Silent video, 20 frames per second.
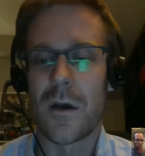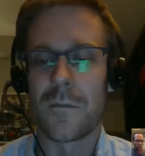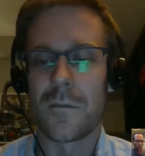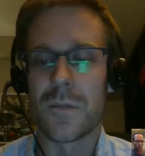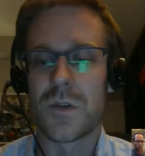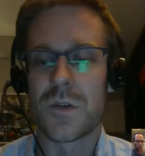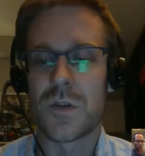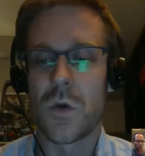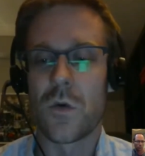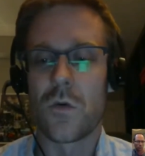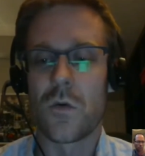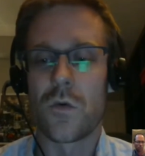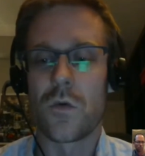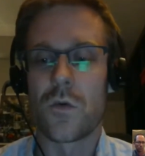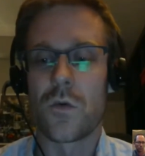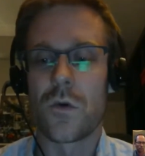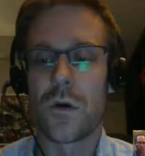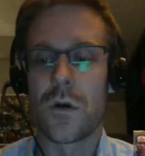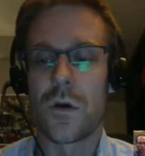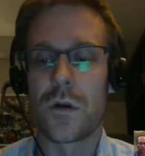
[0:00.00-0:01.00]

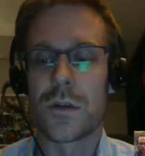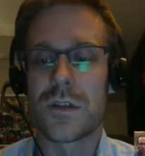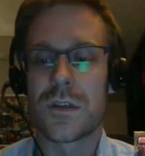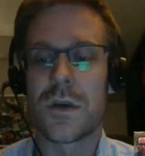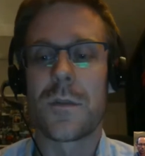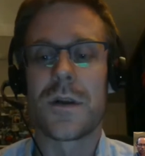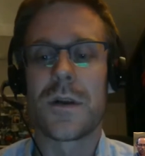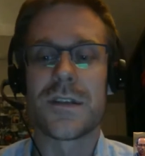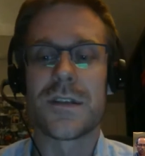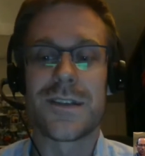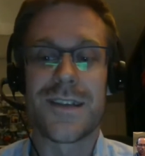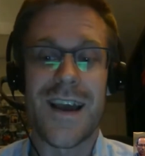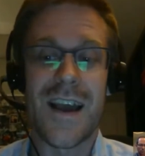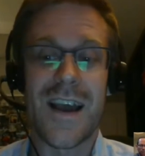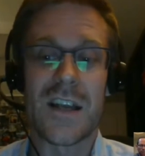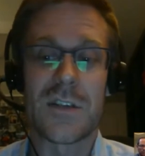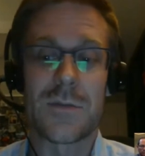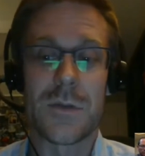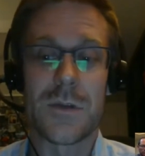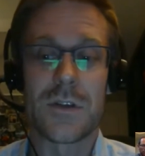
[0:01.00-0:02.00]
So somebody's
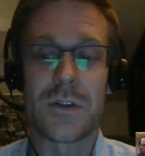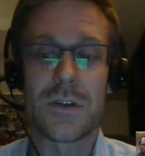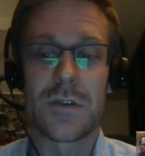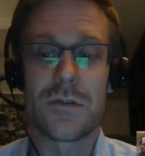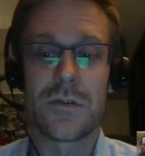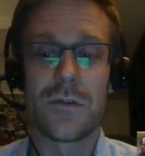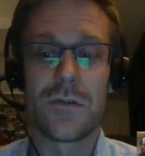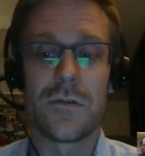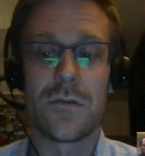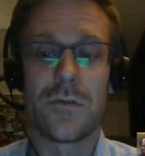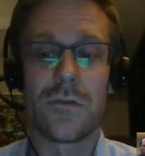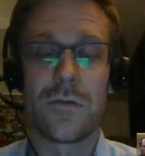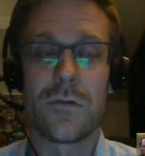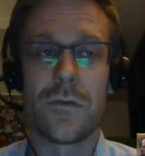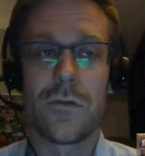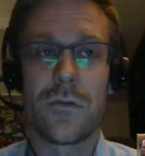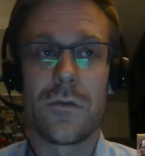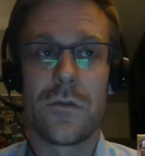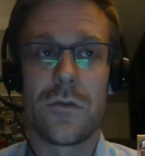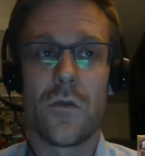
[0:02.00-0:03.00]
attachment to
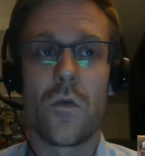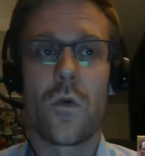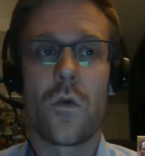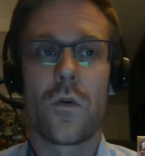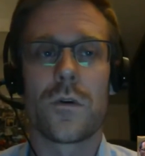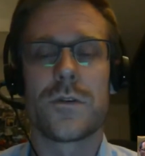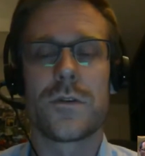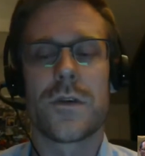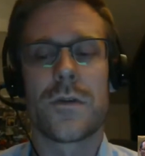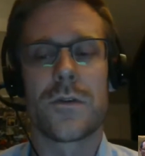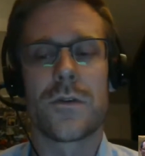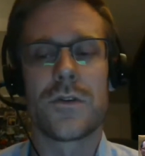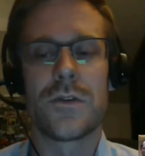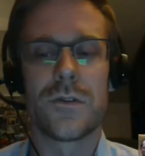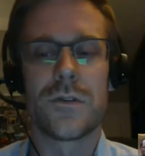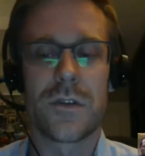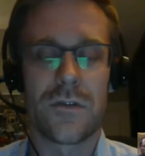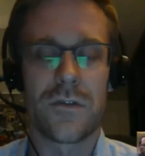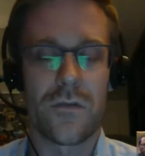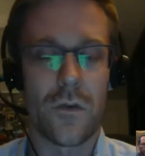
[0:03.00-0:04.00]
the words that they're
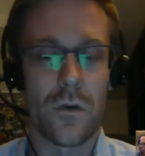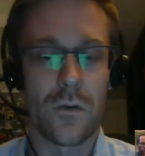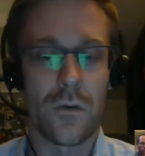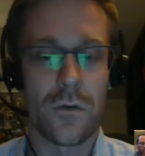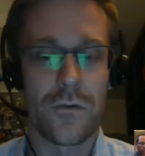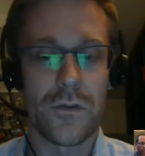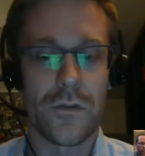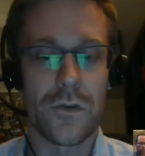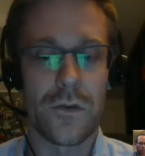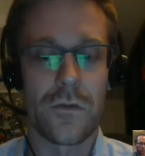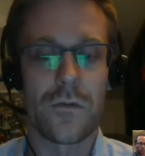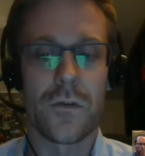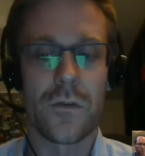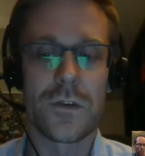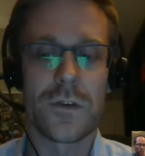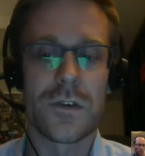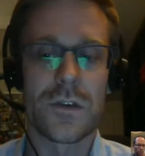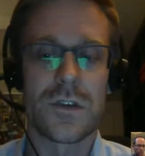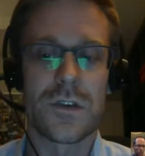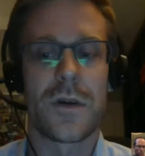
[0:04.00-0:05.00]
choosing for a review
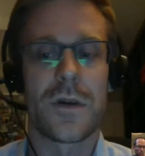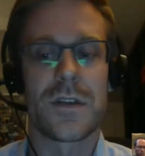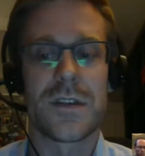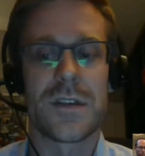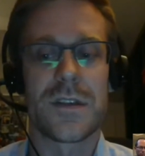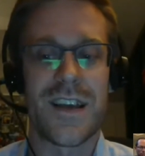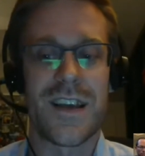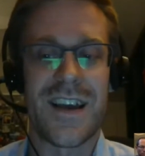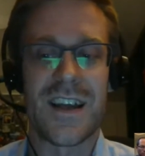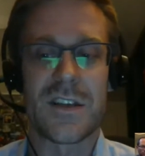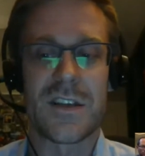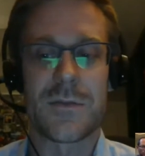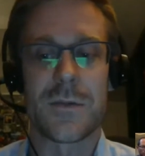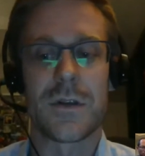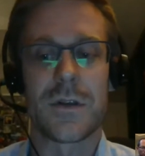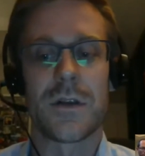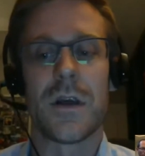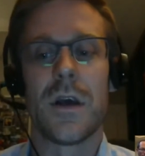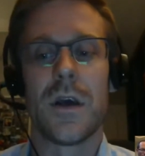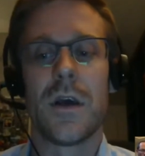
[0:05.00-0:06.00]
versus somebody's
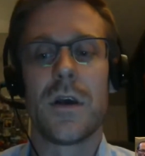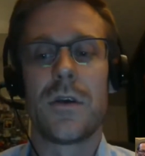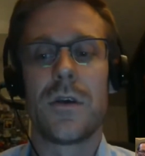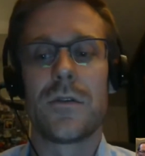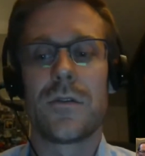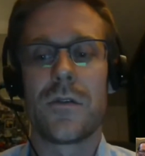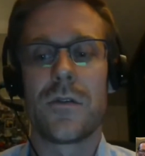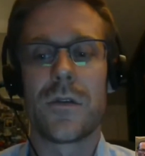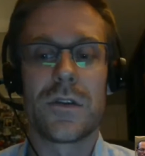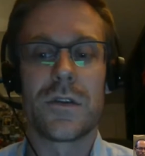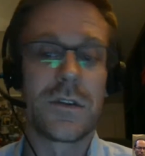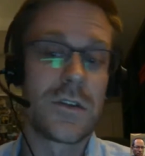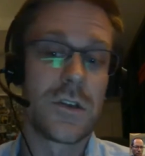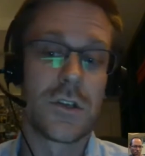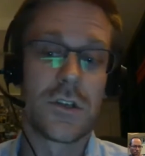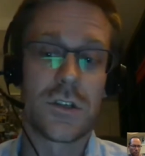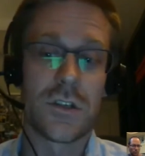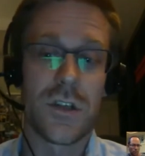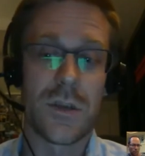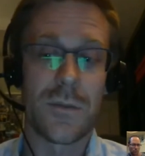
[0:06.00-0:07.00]
attachment to the
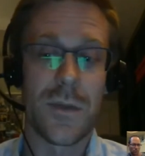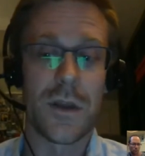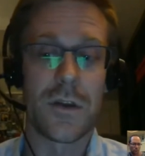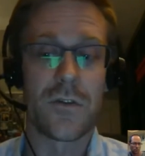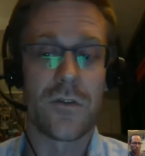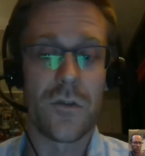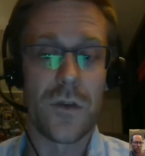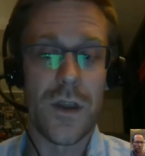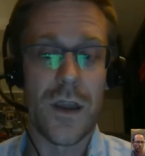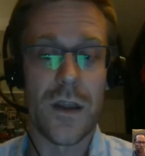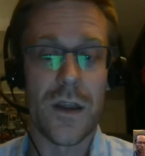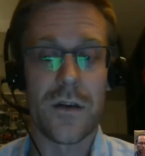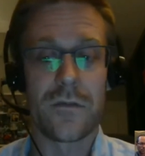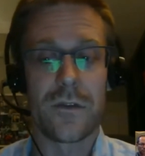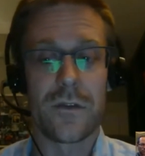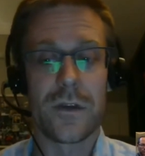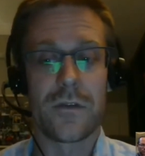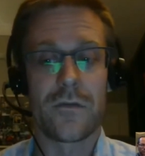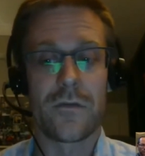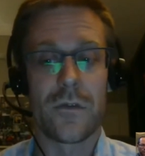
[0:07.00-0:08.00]
decisions they made
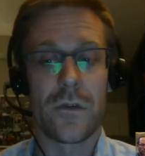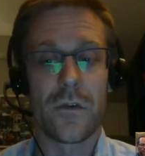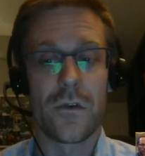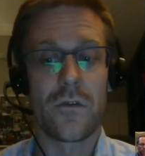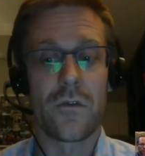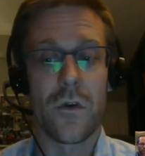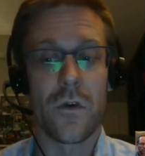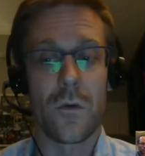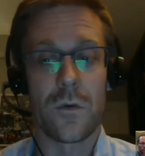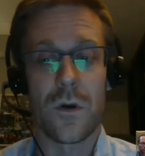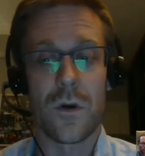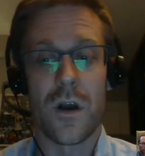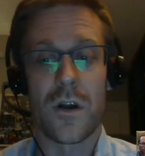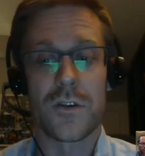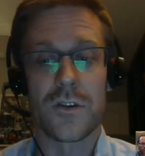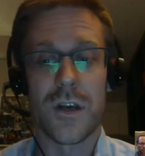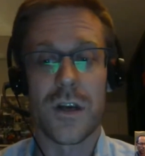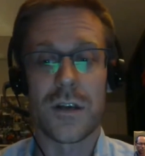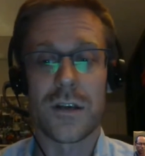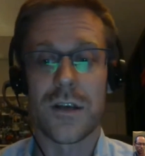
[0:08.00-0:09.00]
creatively for the overall
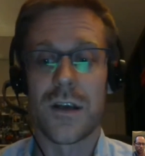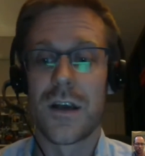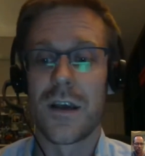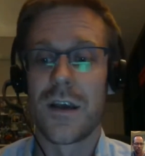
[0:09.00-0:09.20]
project,